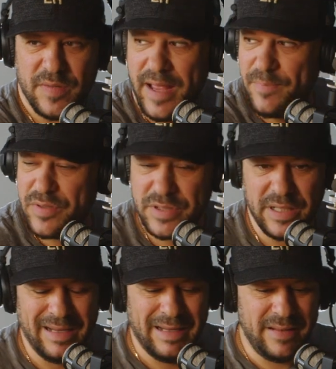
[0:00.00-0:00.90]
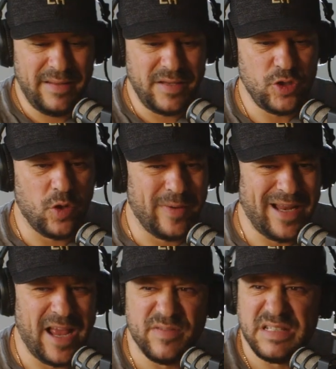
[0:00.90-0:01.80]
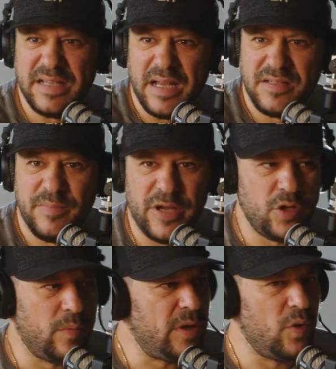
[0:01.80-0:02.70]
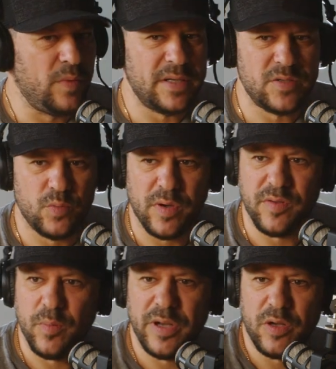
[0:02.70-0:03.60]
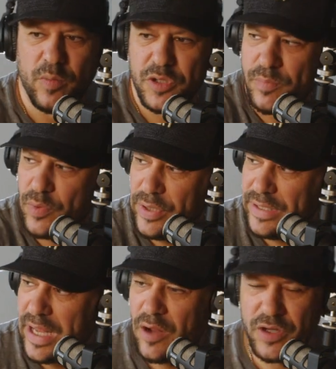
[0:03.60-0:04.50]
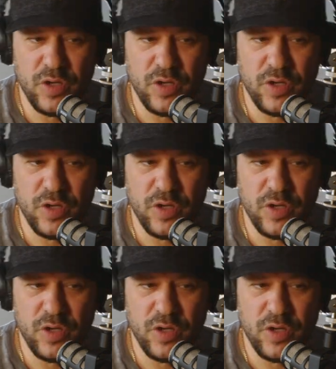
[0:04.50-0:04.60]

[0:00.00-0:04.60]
that person. This you already have a estimate. You already know what it's worth. You already know what you're putting down. Yeah,